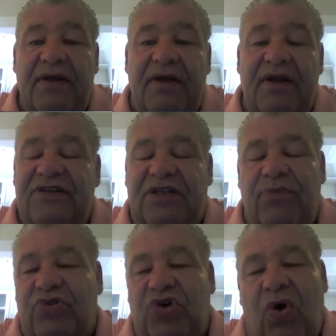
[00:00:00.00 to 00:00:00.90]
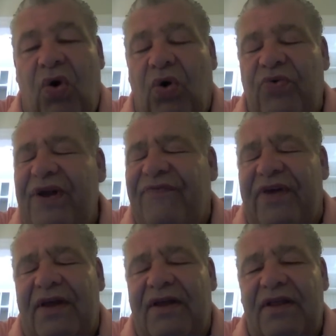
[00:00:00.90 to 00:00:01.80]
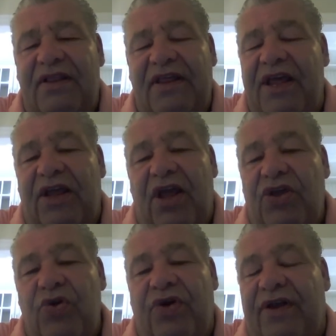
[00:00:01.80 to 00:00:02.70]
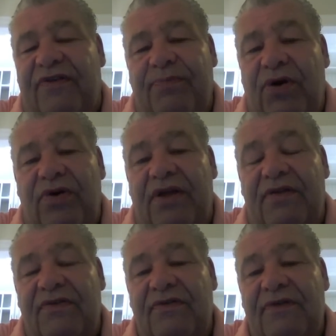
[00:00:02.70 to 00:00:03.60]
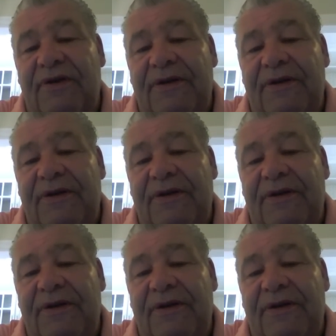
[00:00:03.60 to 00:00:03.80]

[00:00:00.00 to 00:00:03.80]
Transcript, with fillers: is the most horrific thing you could experience.